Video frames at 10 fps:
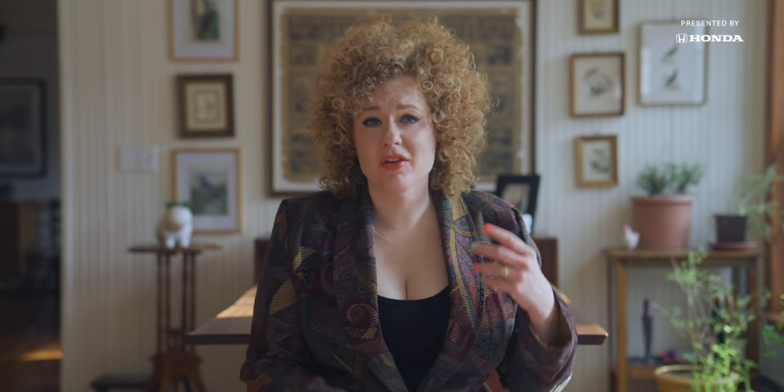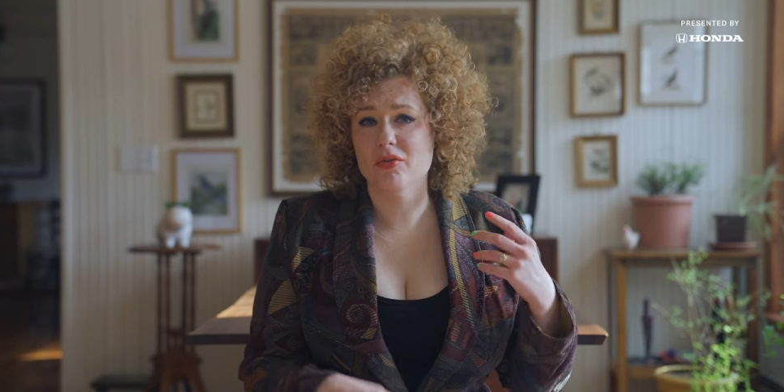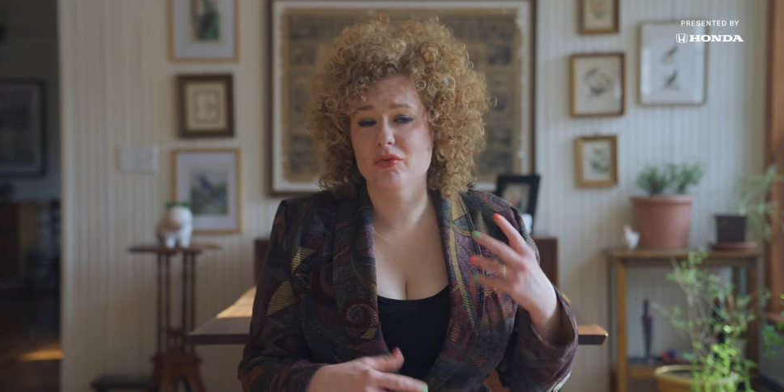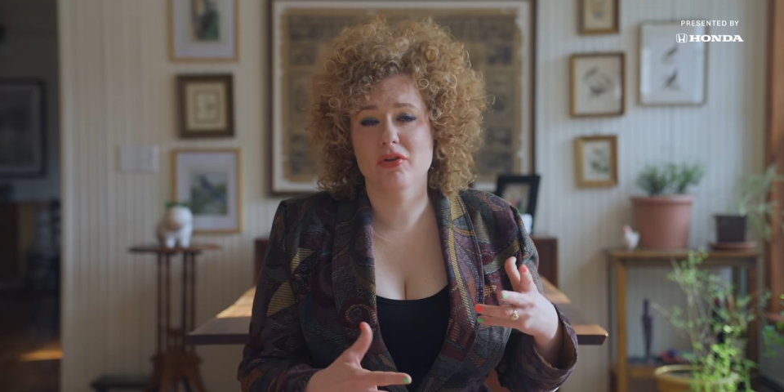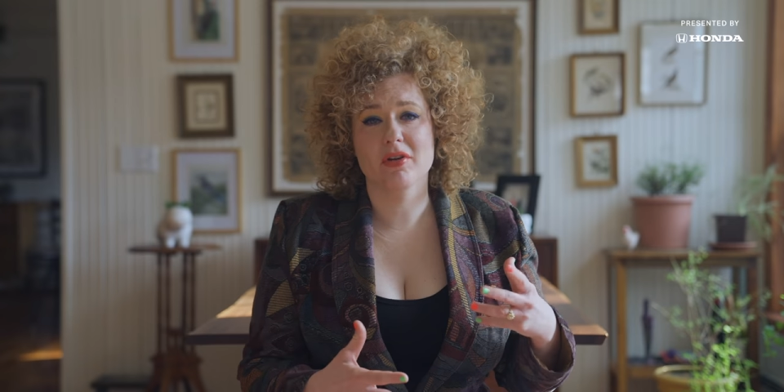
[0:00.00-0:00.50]

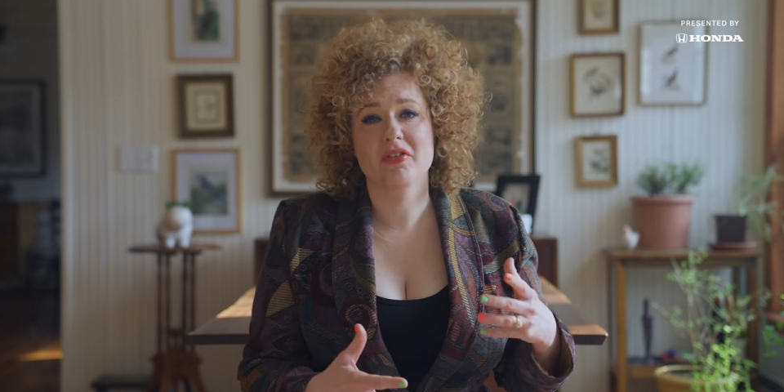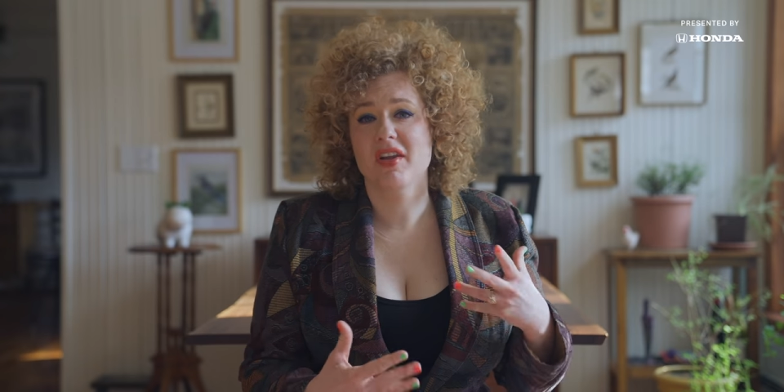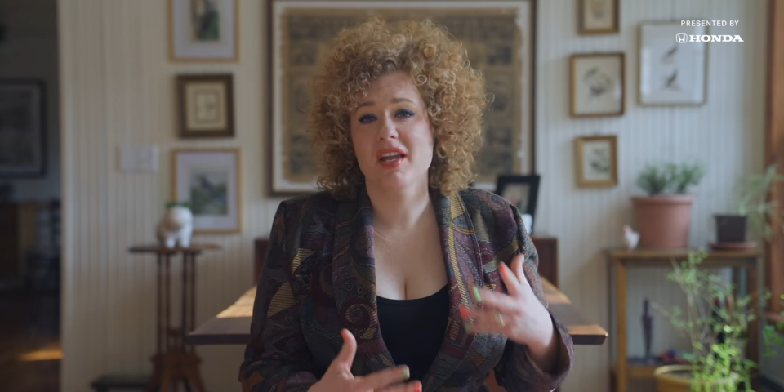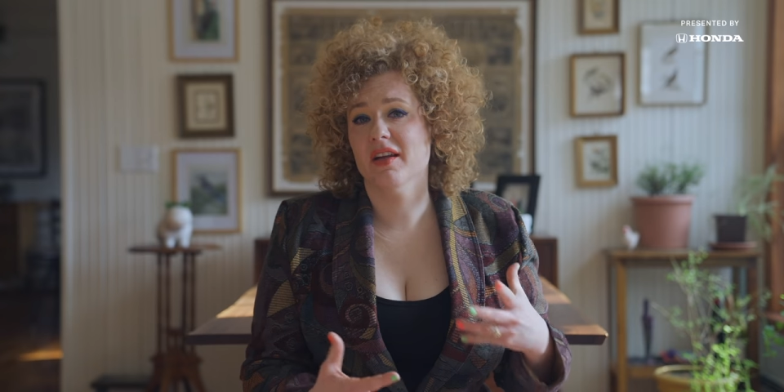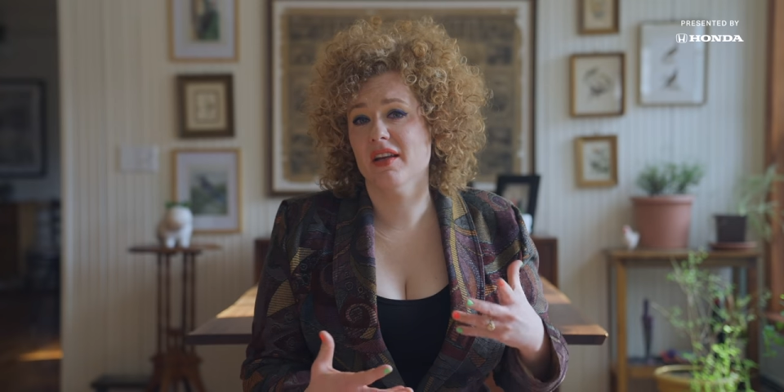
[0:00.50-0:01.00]
you just
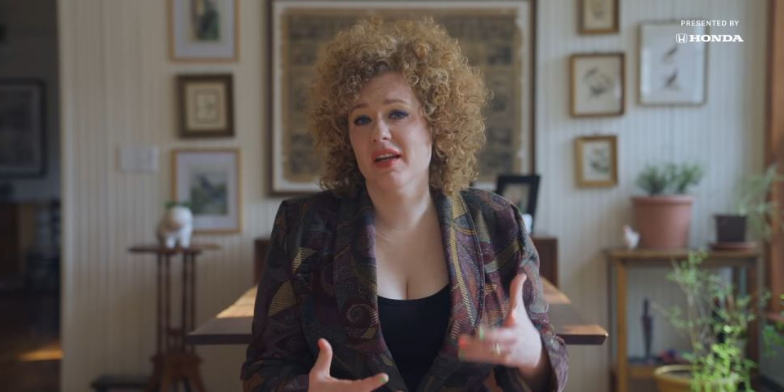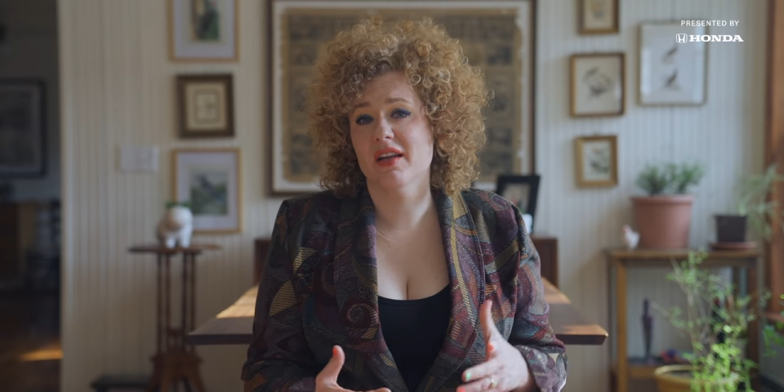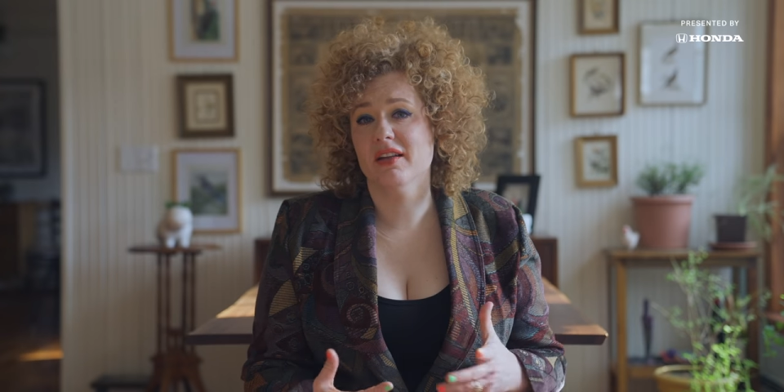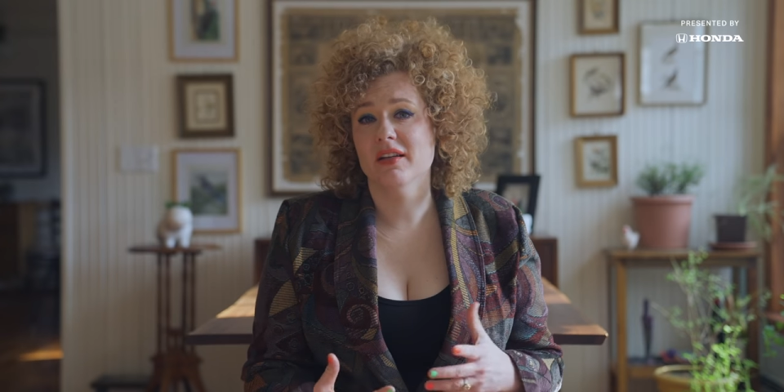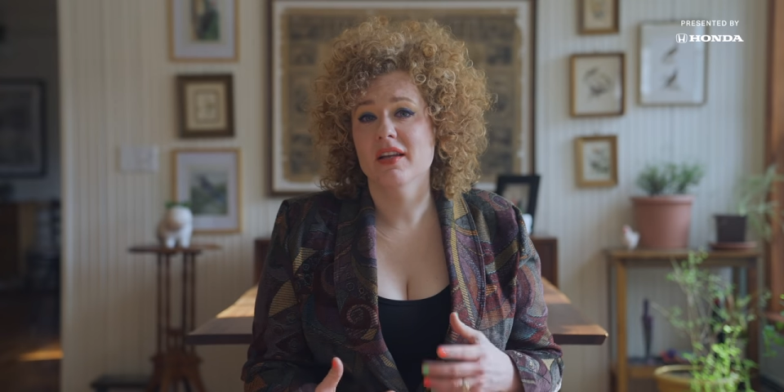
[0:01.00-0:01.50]
can't
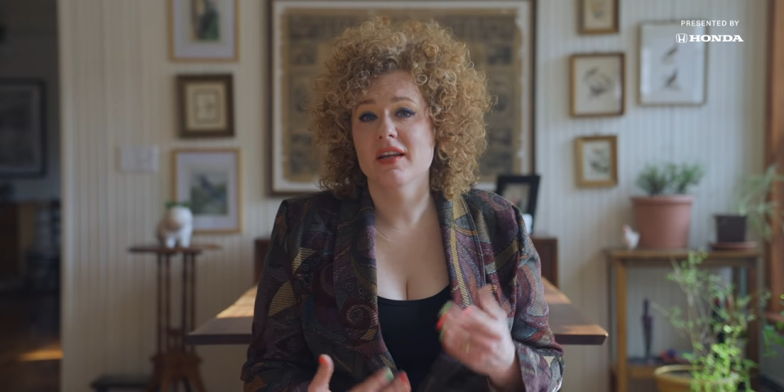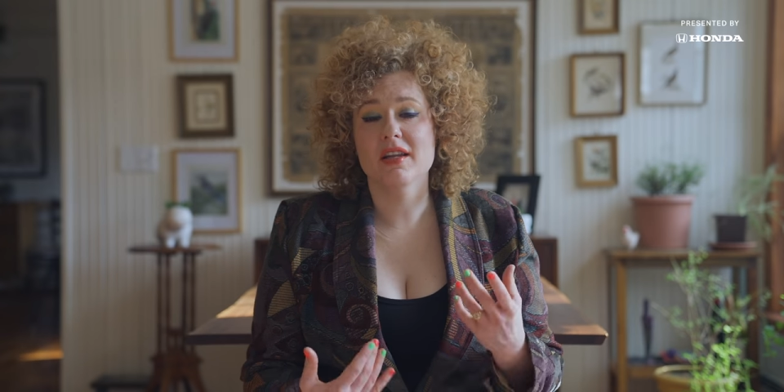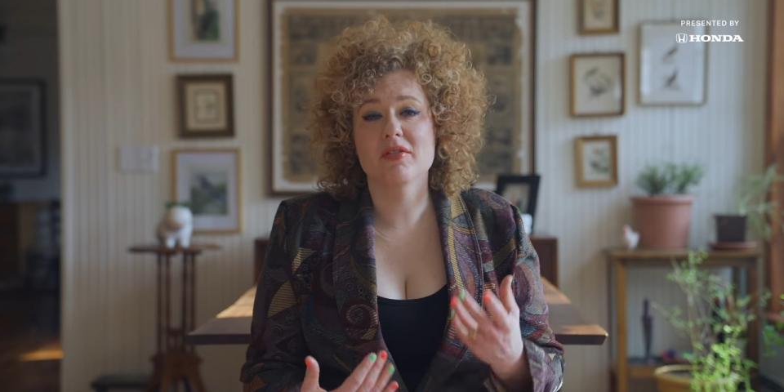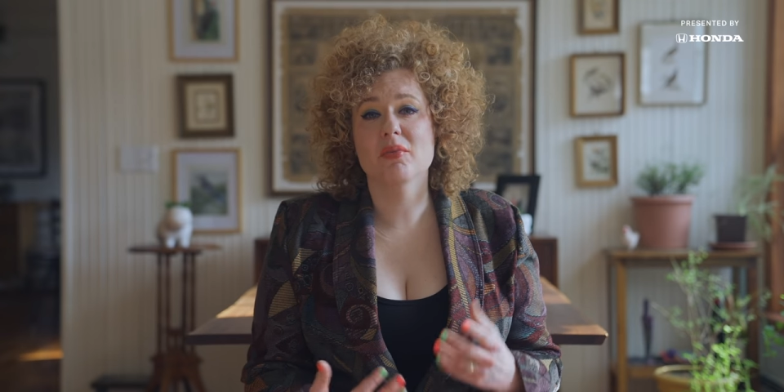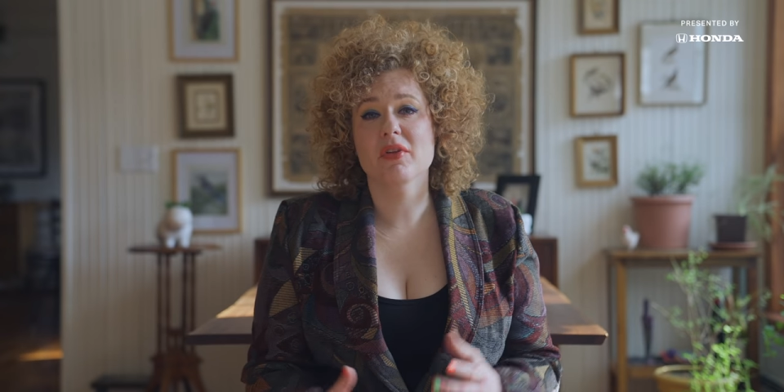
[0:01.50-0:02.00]
get,
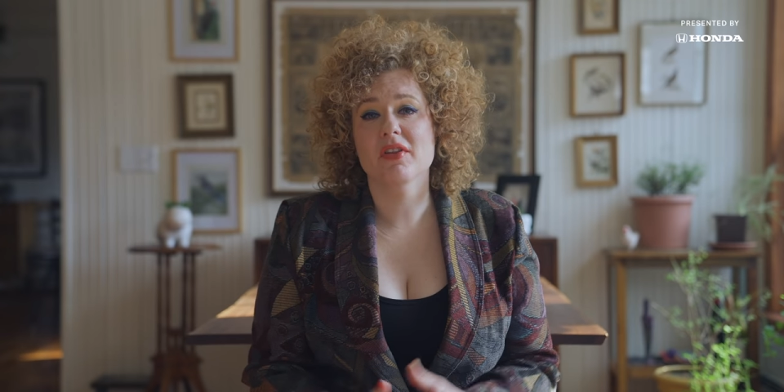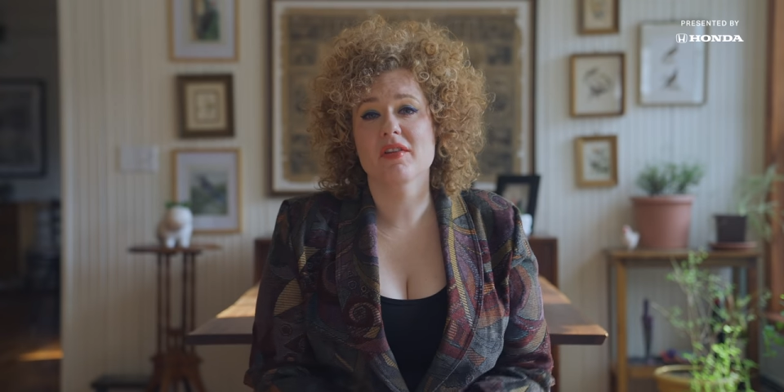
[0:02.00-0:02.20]
even with a